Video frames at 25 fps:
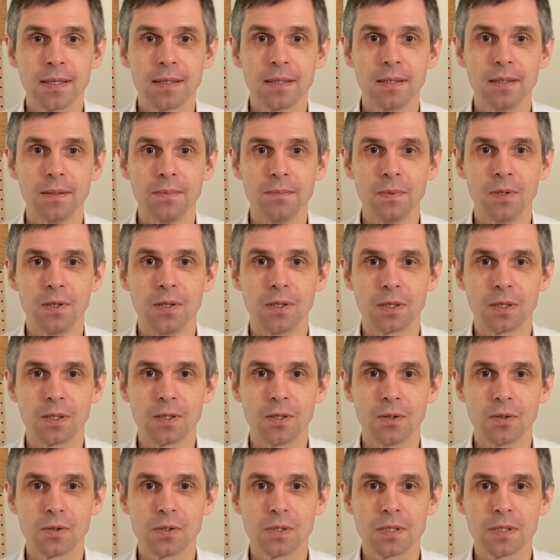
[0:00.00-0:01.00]
the more
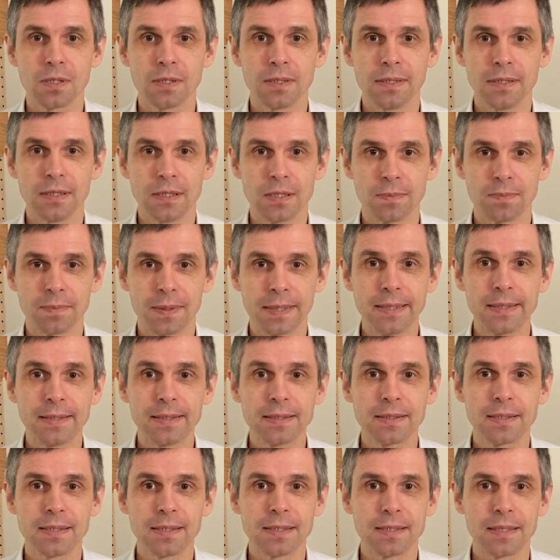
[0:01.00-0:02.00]
closely
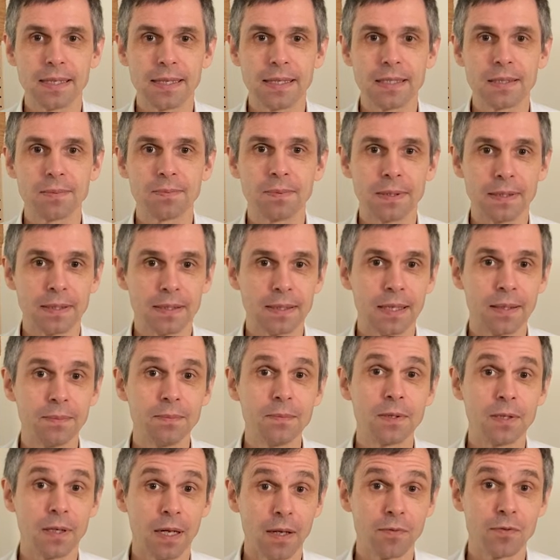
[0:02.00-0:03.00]
spaced the states become
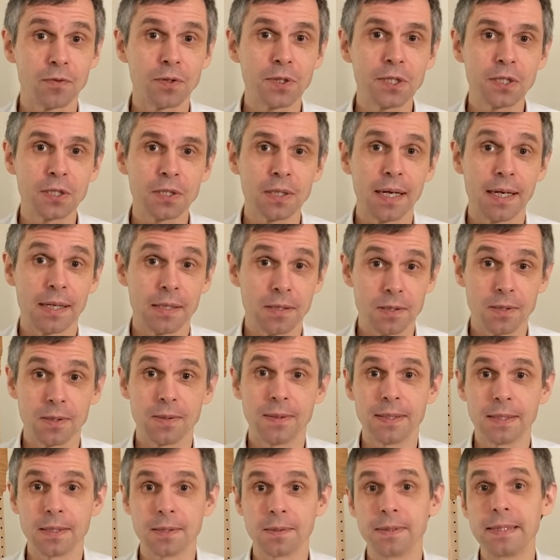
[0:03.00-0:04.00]
on average as you
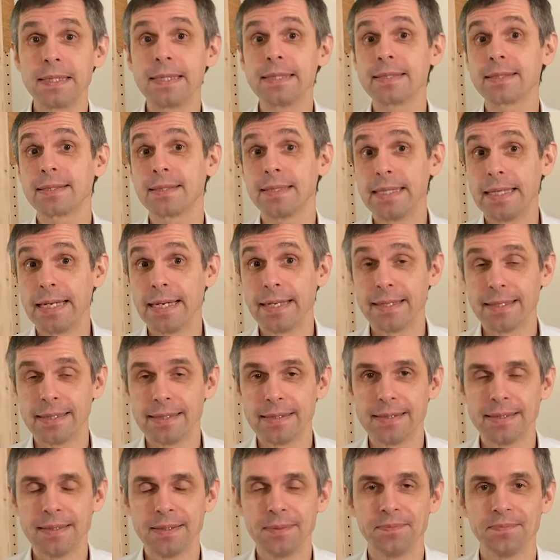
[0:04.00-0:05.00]
increase the
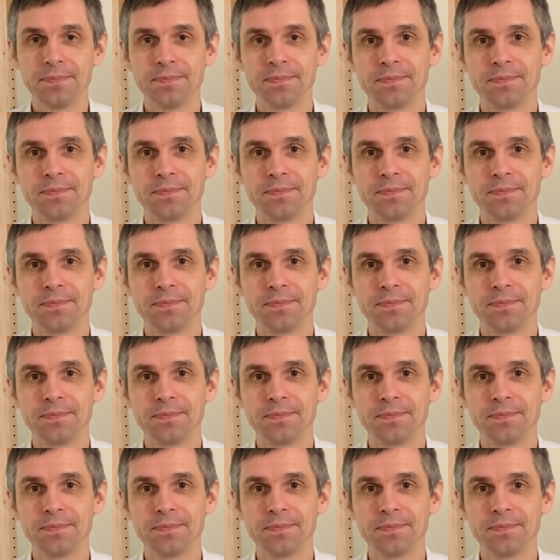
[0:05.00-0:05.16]
energy.